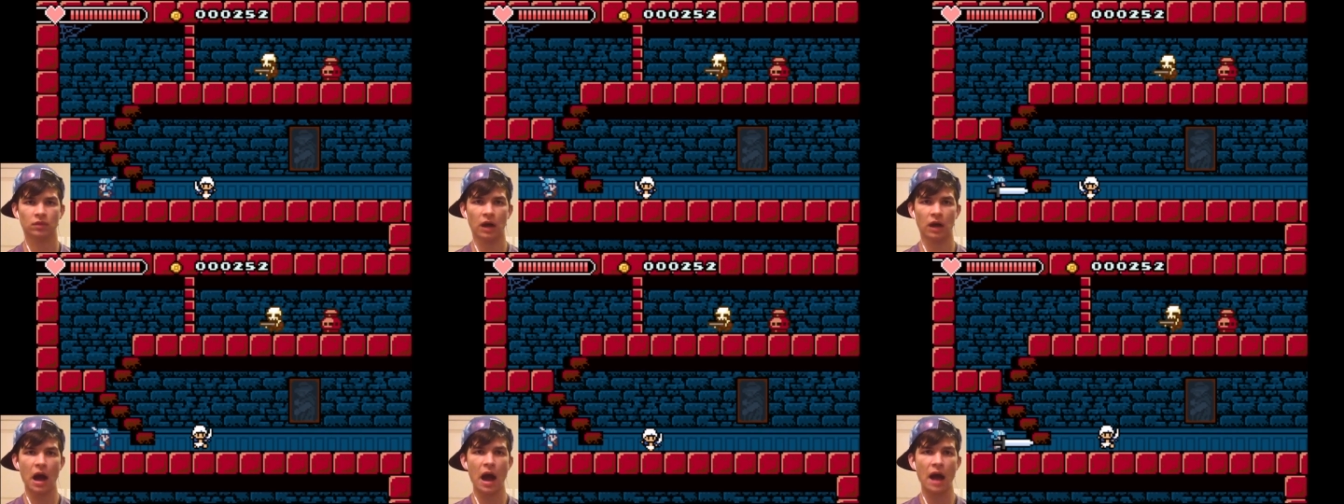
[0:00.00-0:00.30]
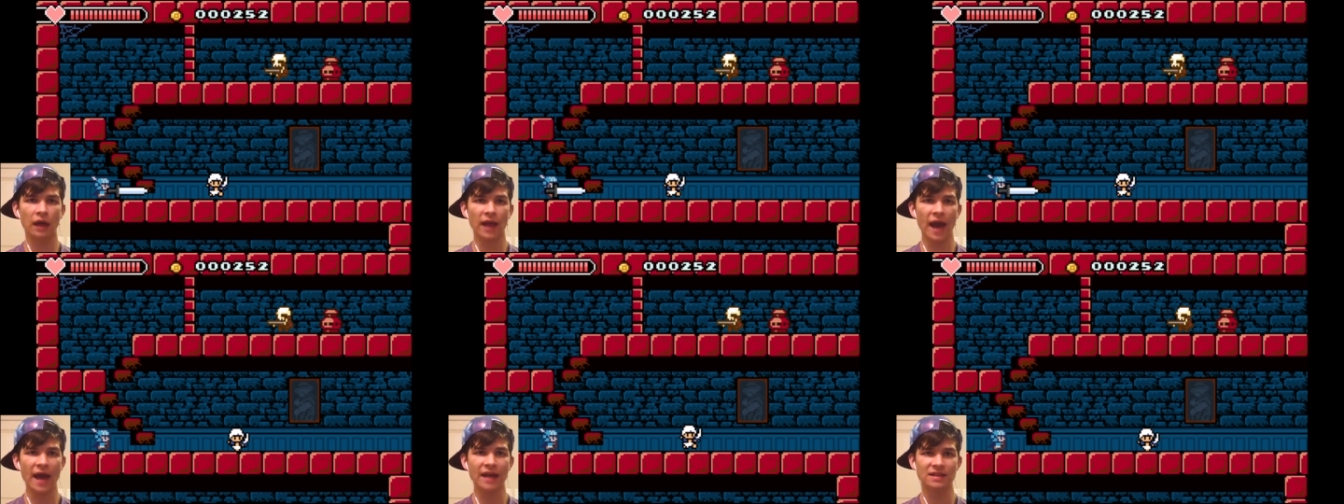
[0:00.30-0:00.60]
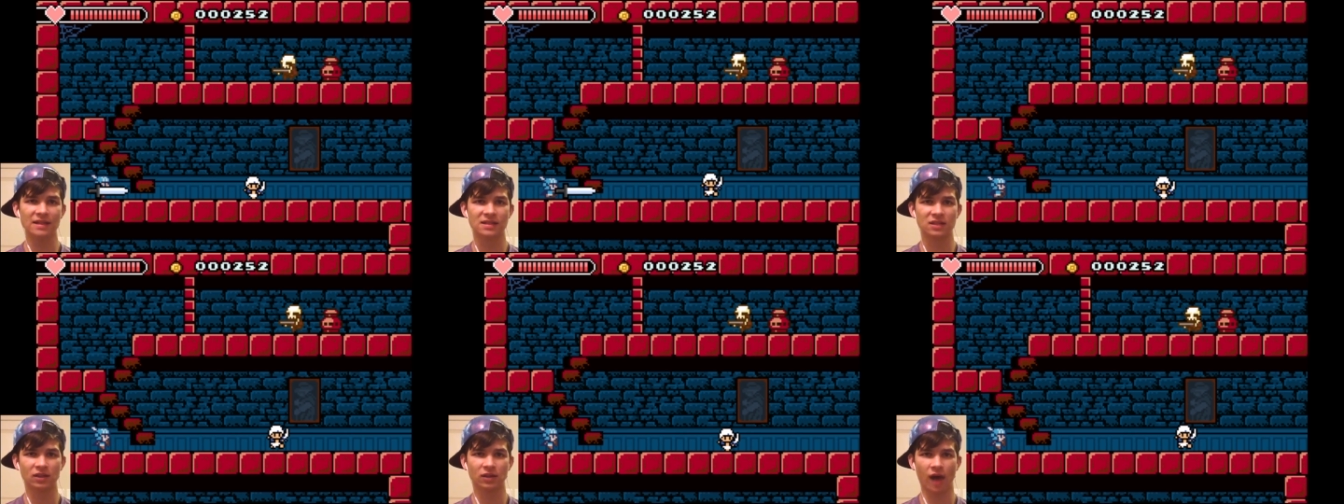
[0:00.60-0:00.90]
Ah,
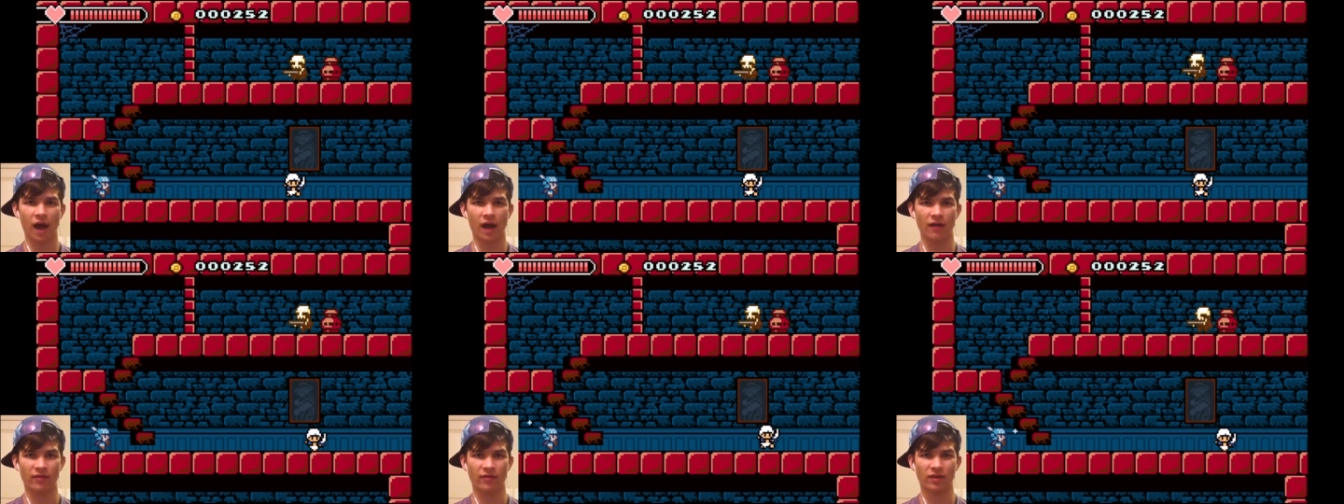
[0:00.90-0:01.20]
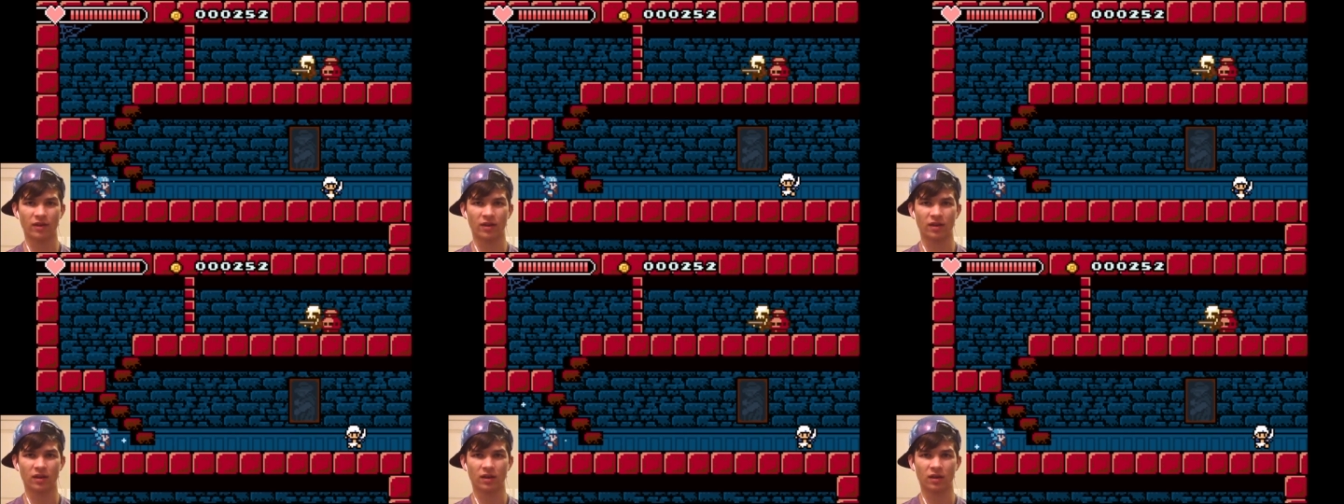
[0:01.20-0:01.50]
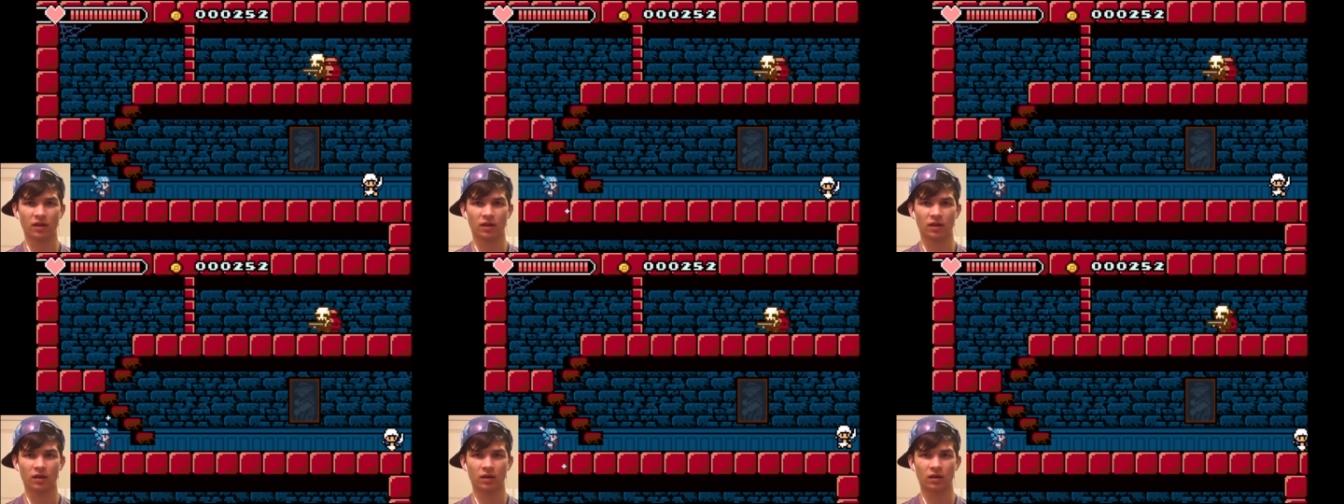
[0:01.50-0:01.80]
Aladdin's still alive!
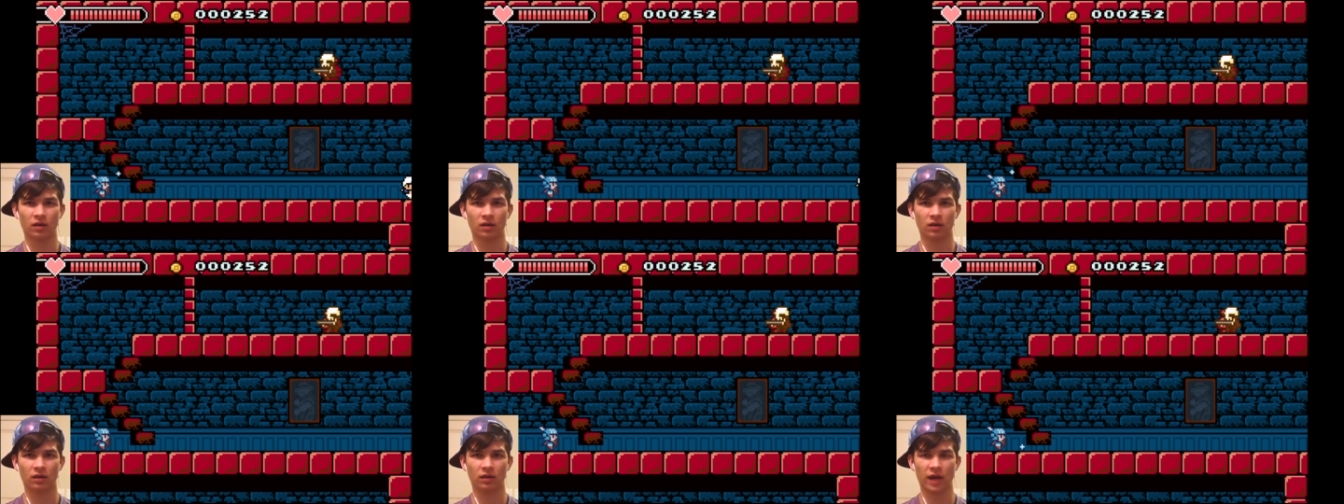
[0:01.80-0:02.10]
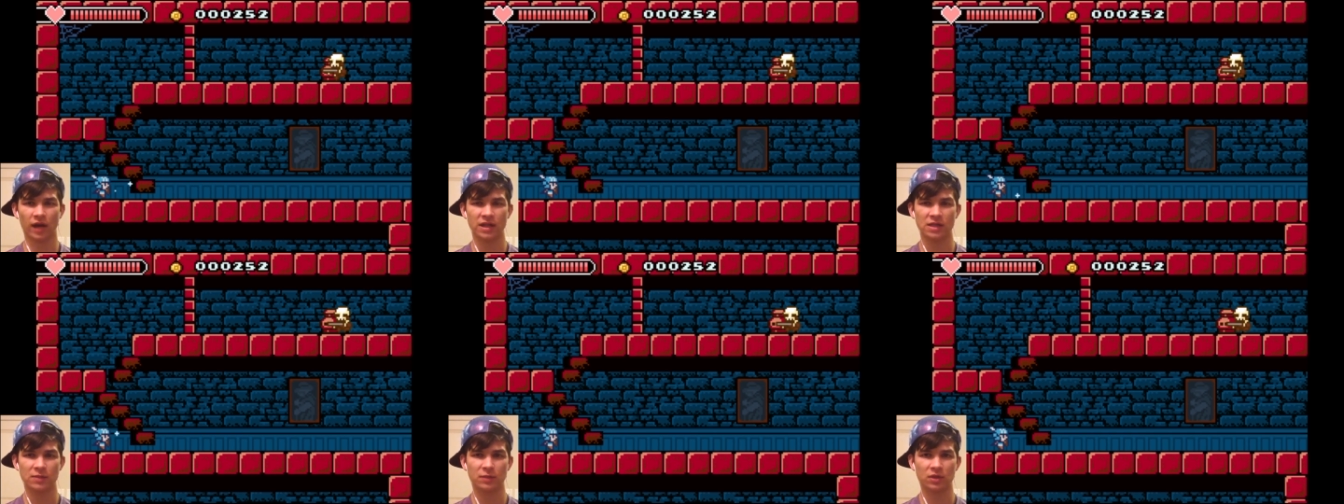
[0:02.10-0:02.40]
Aladdin's